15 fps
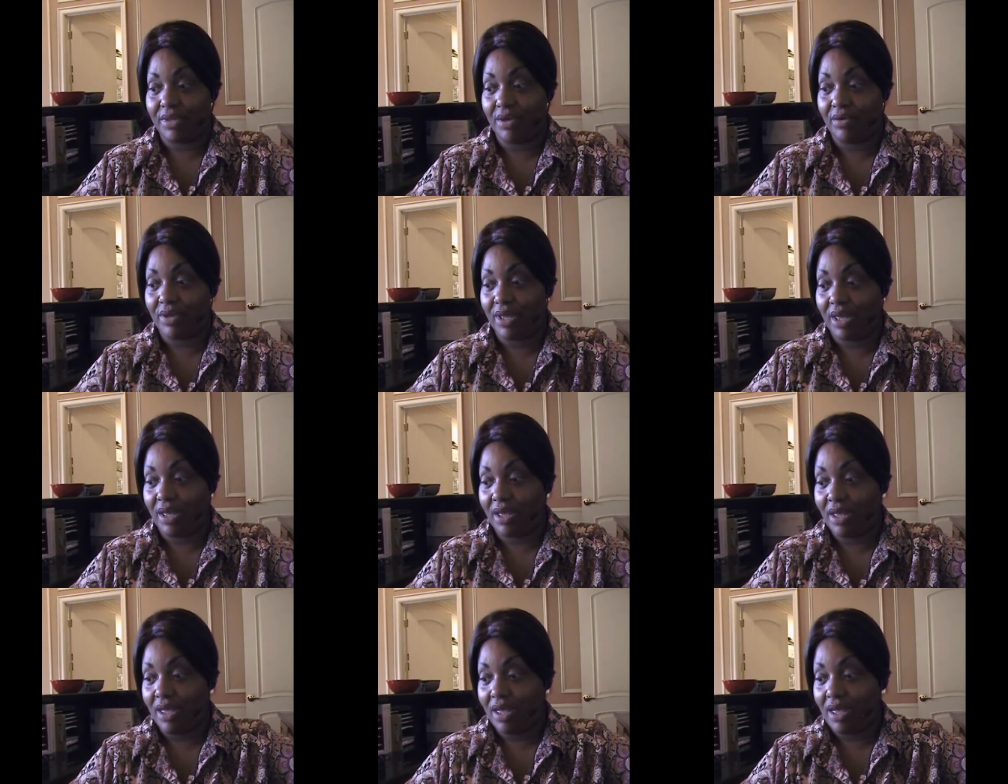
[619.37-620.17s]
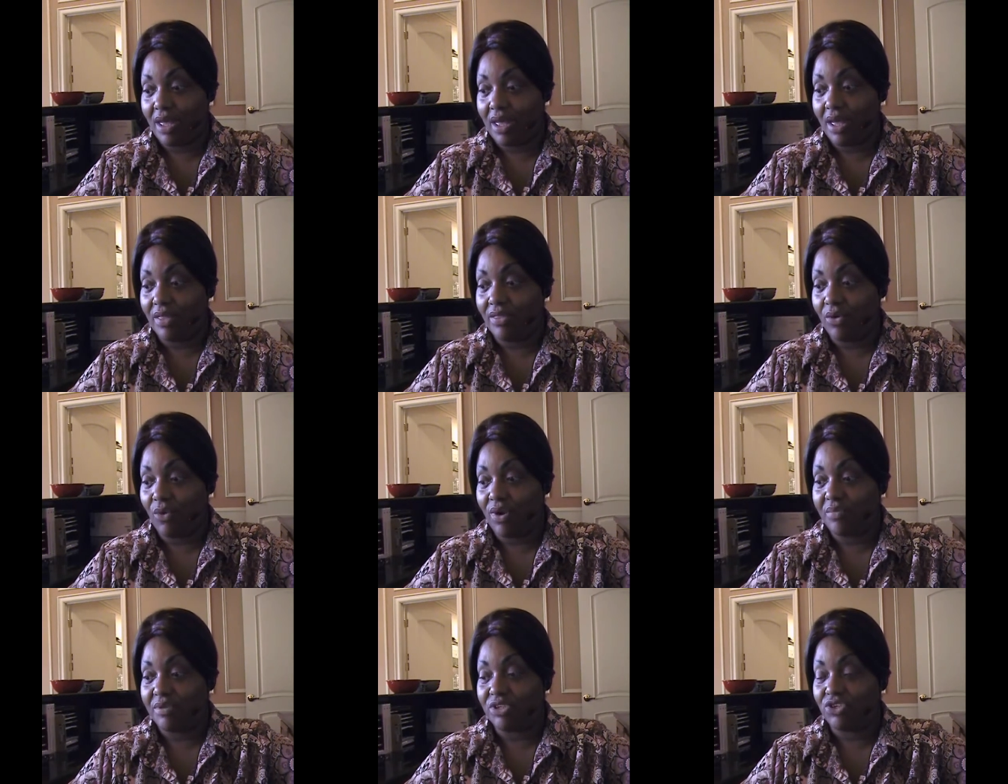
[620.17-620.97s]
Okay? And though
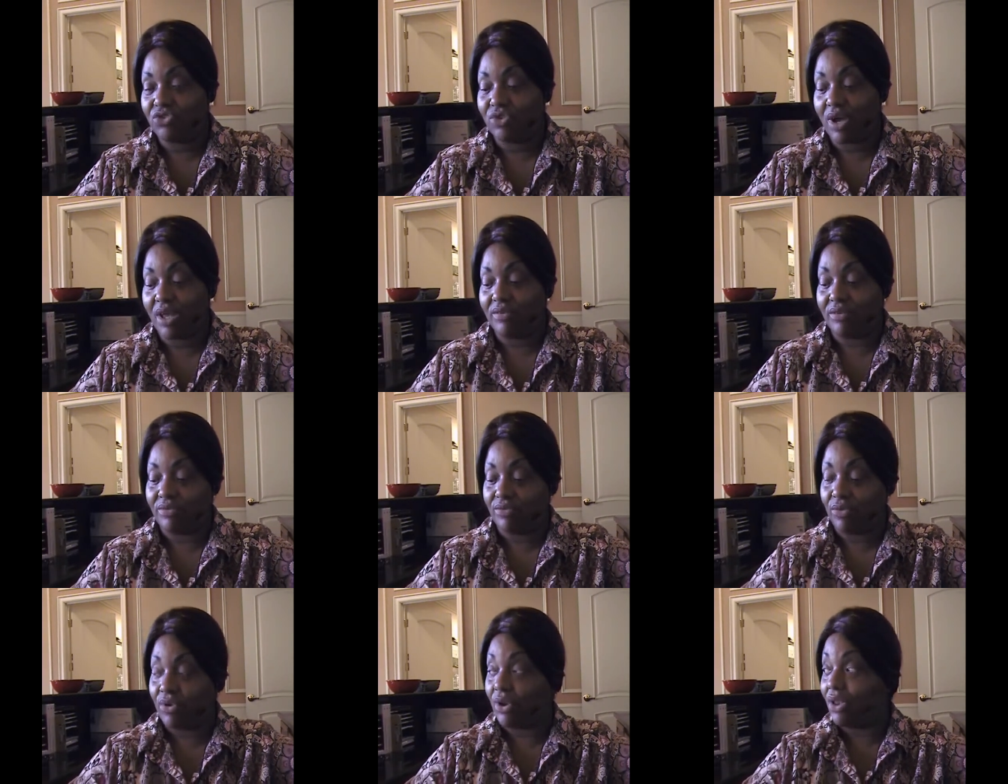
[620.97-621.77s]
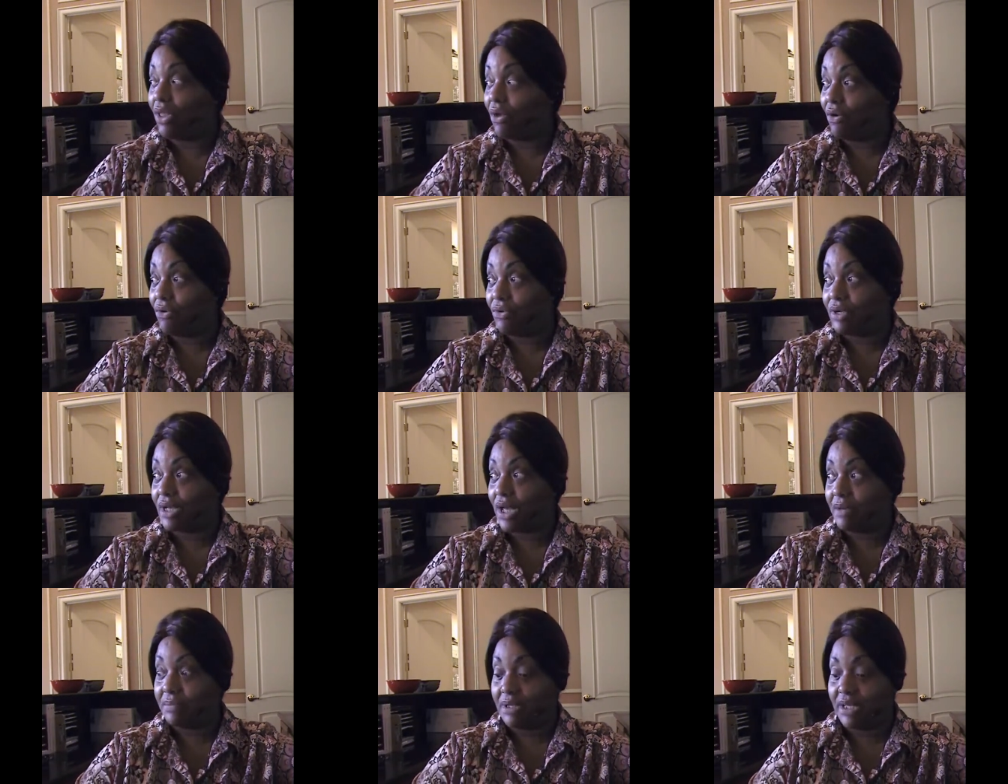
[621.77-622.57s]
I've been striving for a long
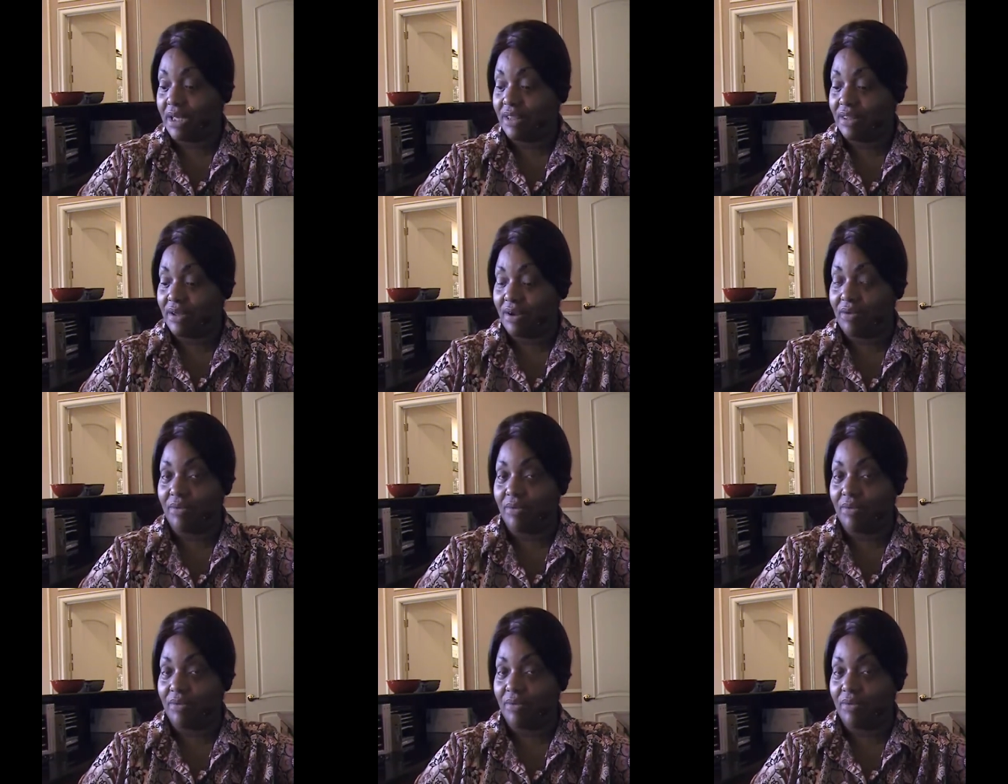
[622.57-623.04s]
time to get there,